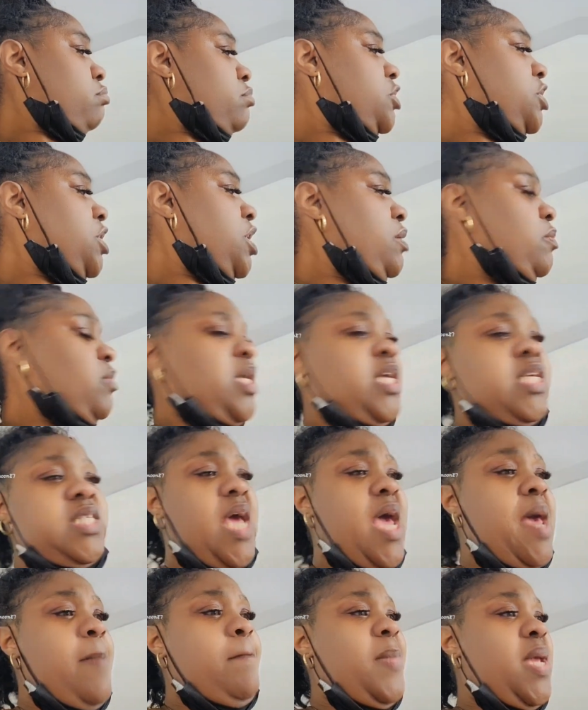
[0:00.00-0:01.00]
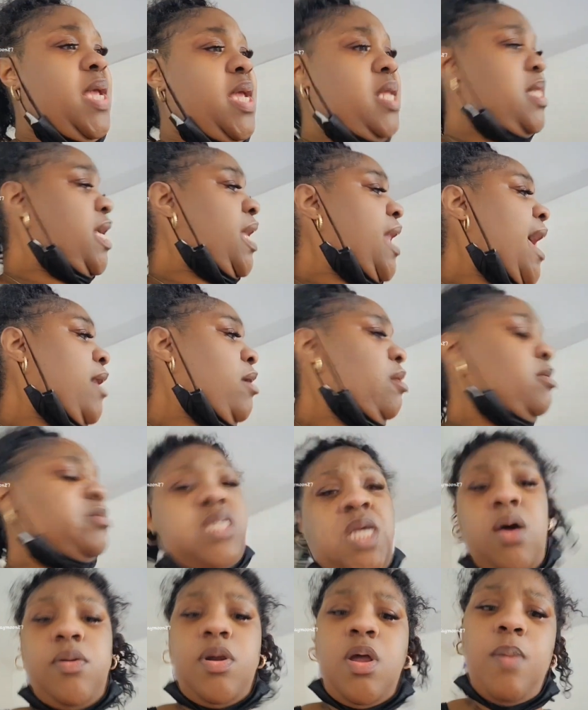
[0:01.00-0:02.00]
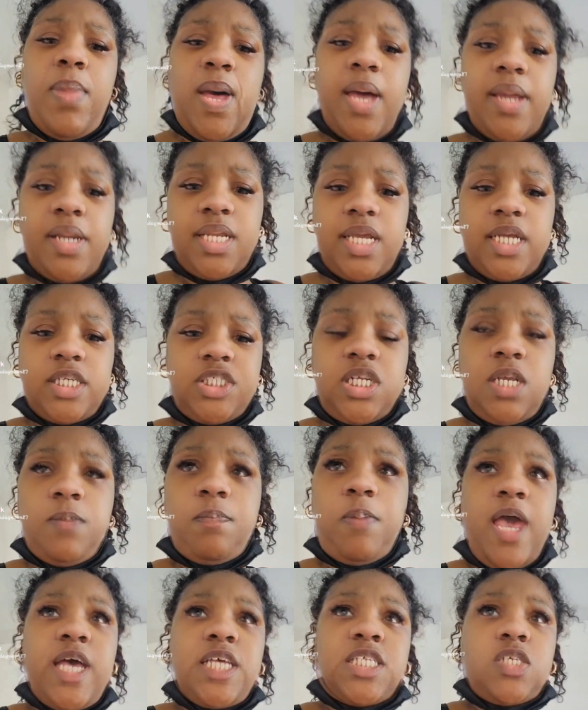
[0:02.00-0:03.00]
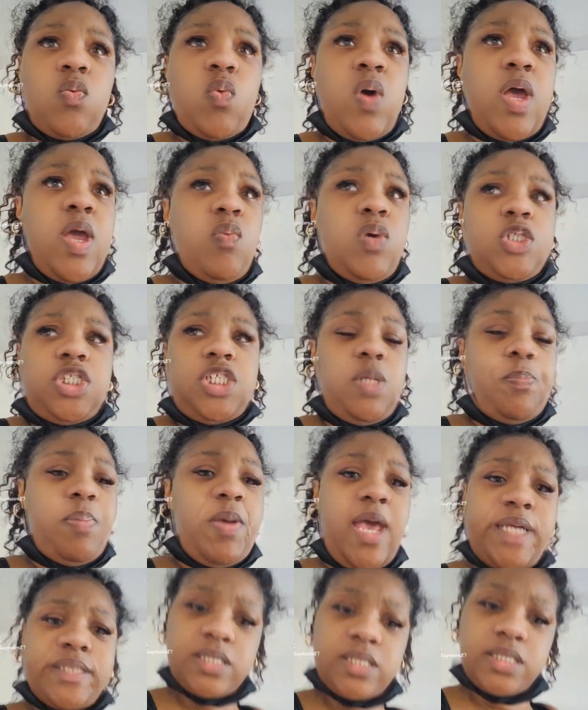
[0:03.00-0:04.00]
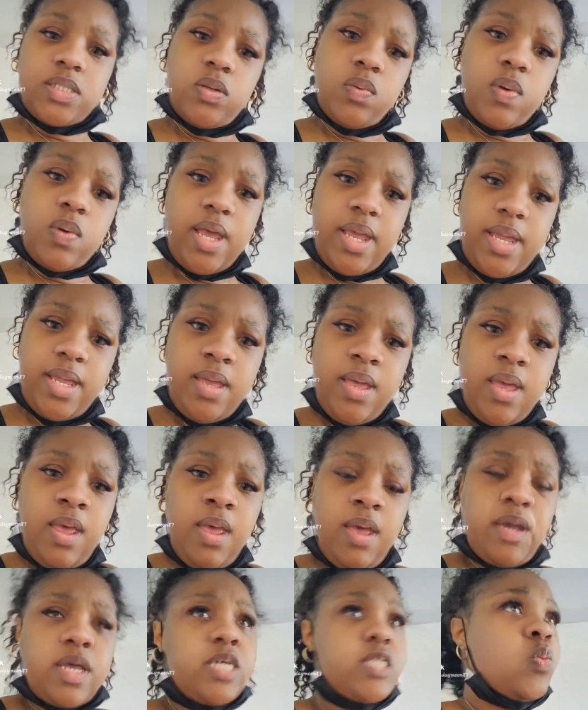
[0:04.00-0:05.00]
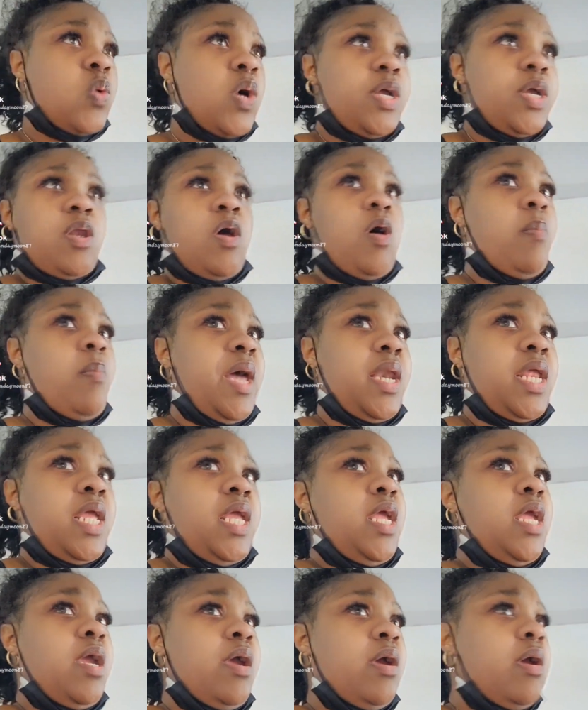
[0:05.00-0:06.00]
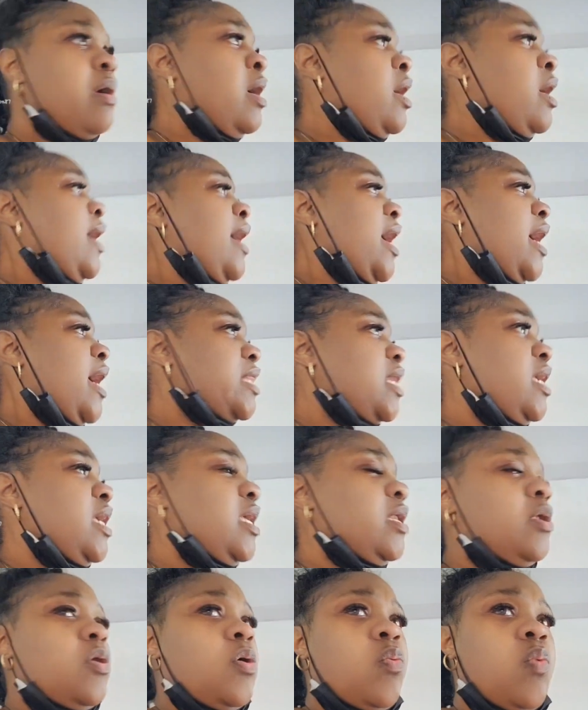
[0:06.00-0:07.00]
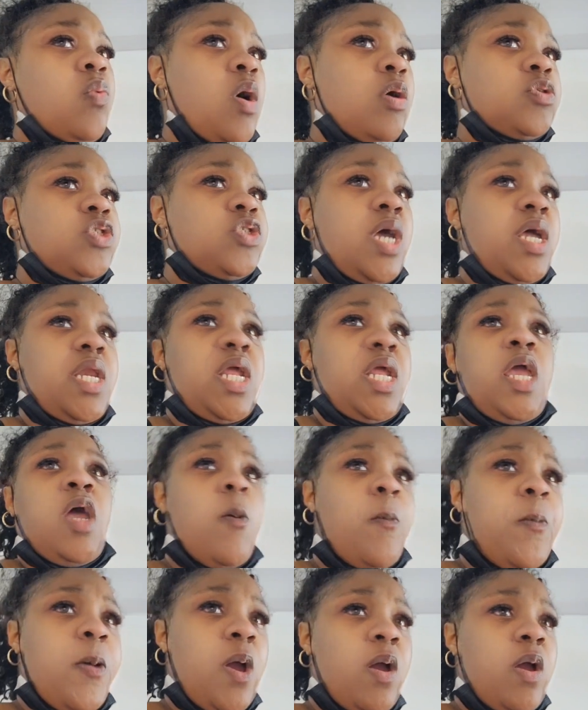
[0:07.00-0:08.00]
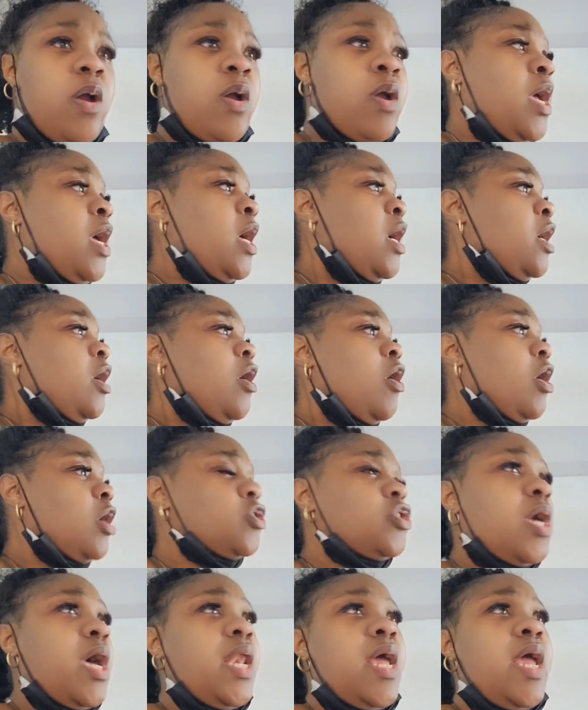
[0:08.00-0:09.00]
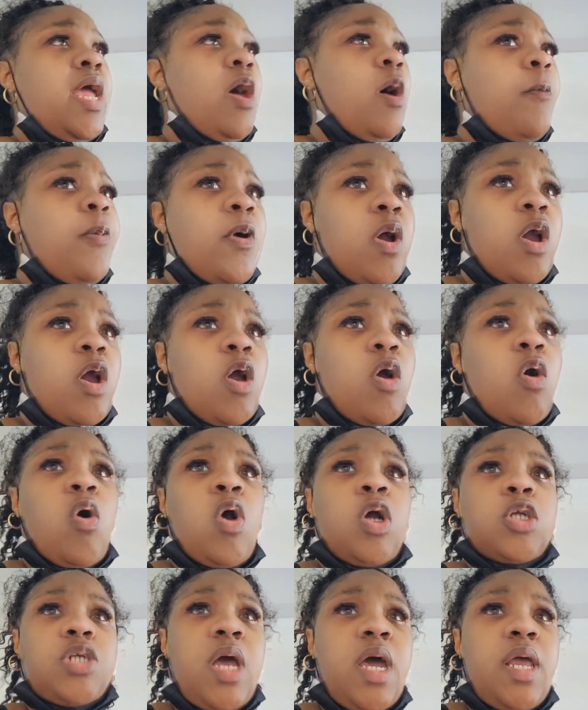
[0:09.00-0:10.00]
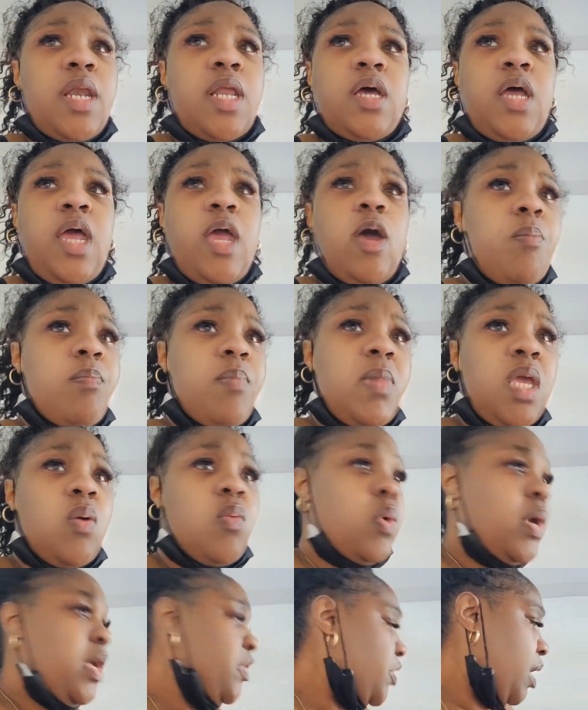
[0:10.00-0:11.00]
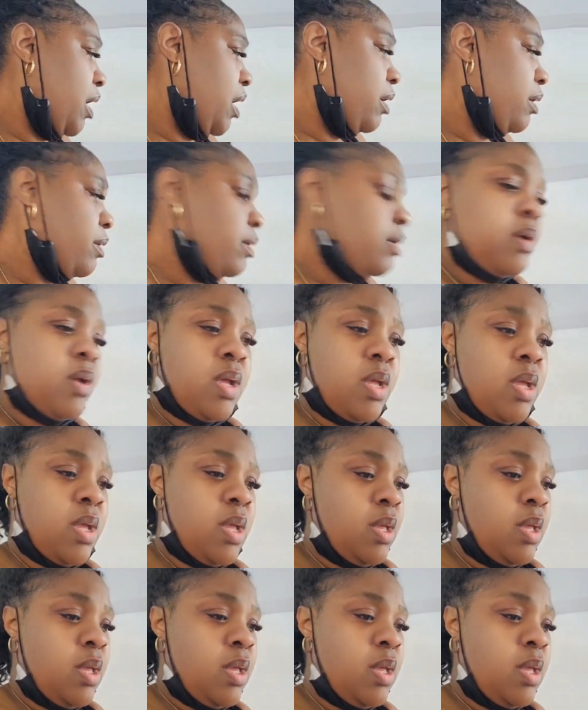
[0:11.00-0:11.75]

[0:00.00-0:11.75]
Does that mean that I don't tell nobody that she passed away when she passes away? Because wasn't nobody here at the end of the road trying to help her or trying to help her or trying to help me with her.